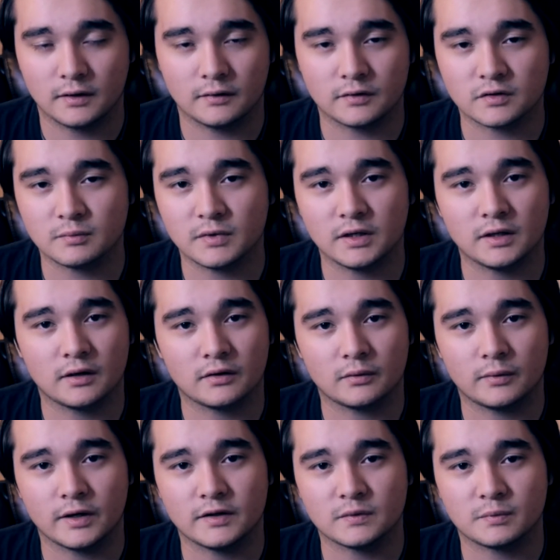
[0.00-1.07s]
There's many
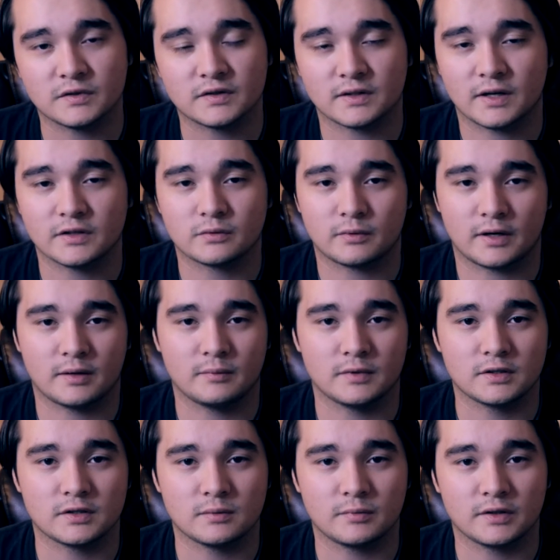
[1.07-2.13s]
other ways besides what I
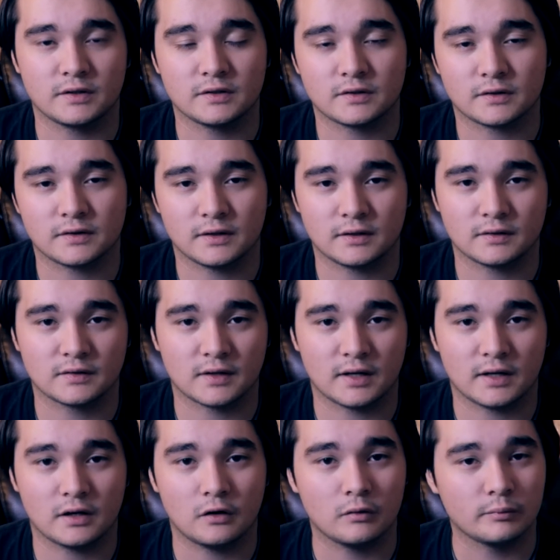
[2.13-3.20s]
mentioned, but these are things
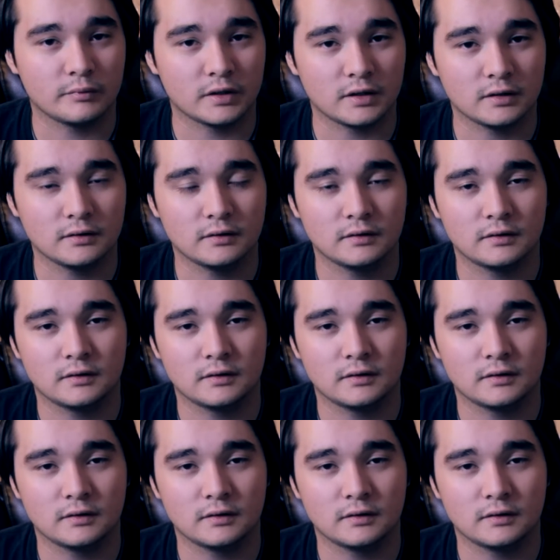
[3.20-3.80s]
that help me.